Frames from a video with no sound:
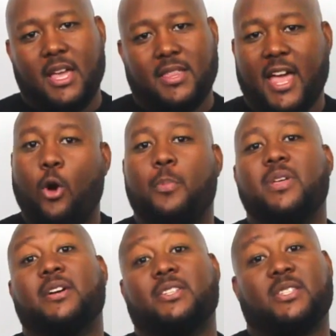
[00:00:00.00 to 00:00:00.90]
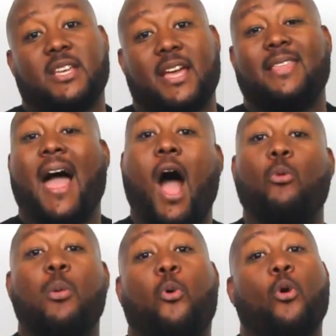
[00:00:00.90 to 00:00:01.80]
and helped me understand
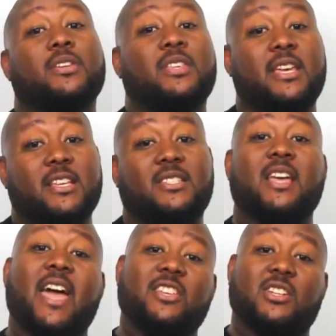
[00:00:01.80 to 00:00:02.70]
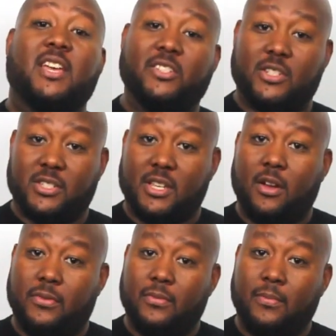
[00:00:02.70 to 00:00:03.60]
how important it is to educate
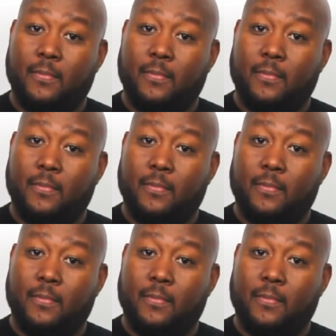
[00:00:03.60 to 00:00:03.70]
yourself.